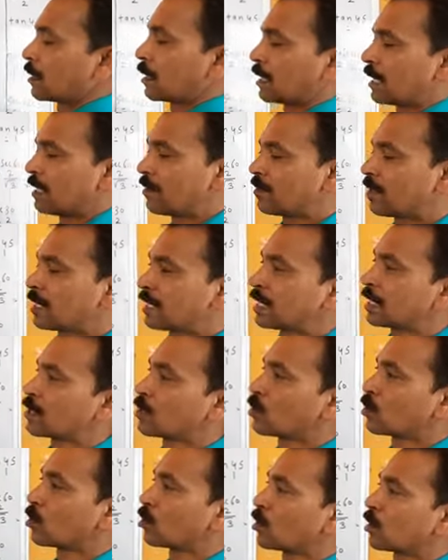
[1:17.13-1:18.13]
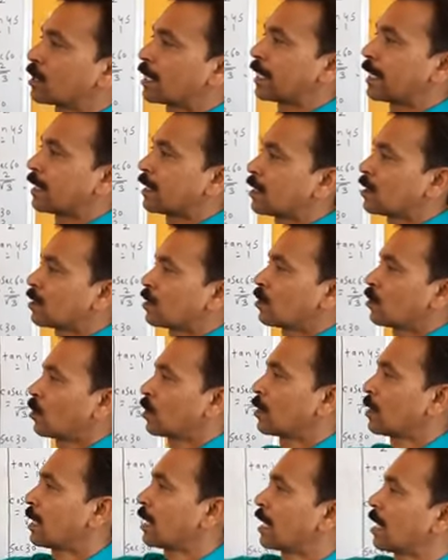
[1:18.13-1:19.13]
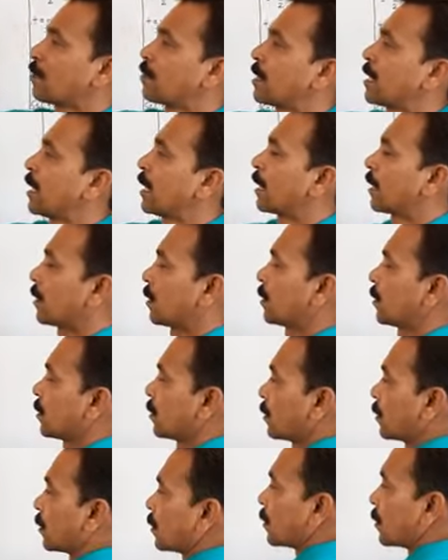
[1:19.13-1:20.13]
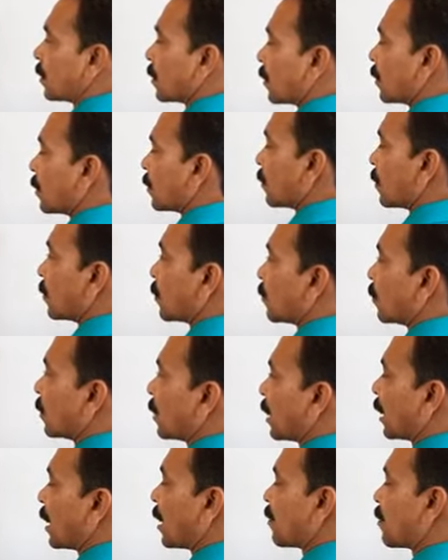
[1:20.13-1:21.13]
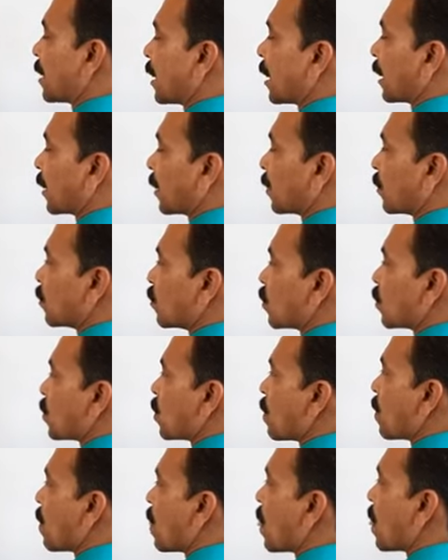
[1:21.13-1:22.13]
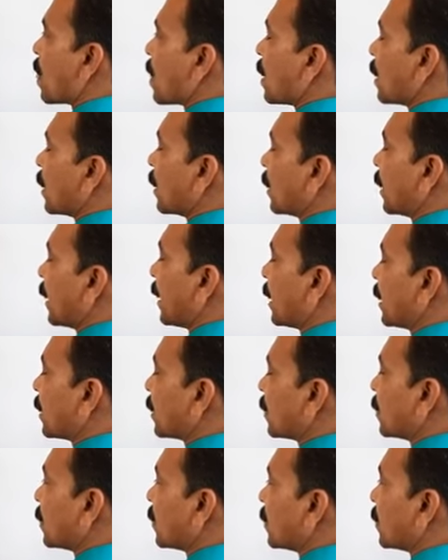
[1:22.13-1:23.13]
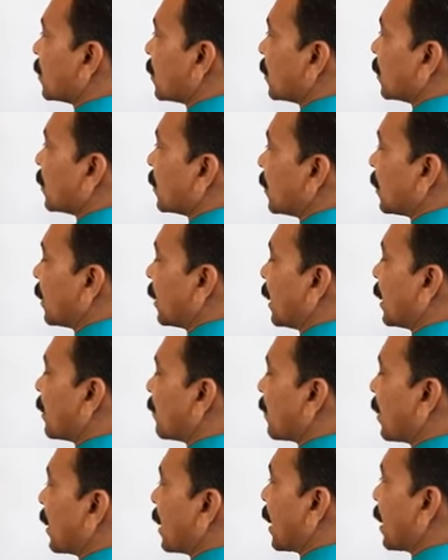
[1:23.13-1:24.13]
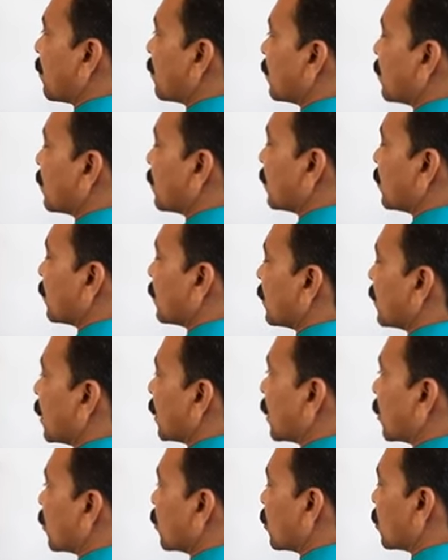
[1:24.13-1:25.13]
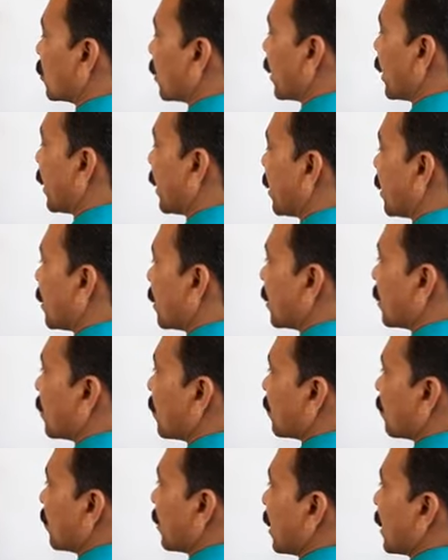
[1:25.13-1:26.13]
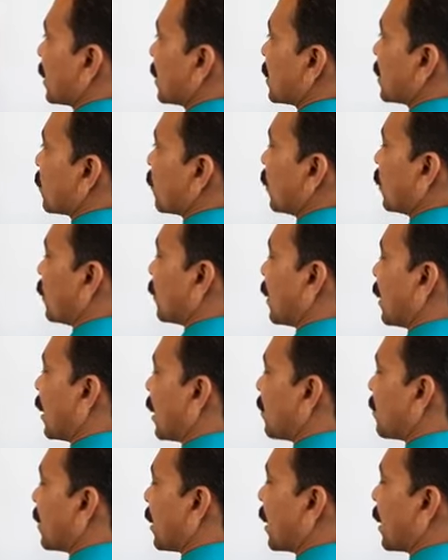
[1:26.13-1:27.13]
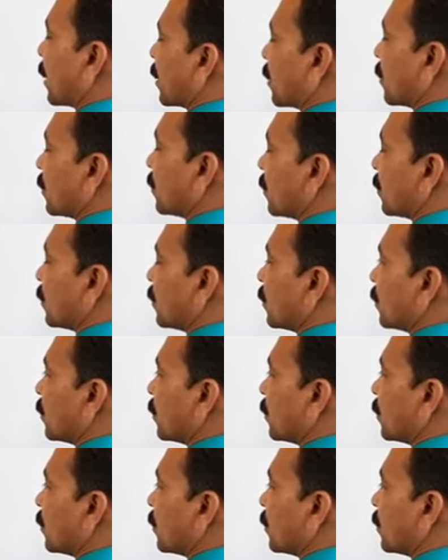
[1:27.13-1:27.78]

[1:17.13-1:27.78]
If this is 2 root 3, what will come here? What will come here? Right? It will come root 3 plus what will come here?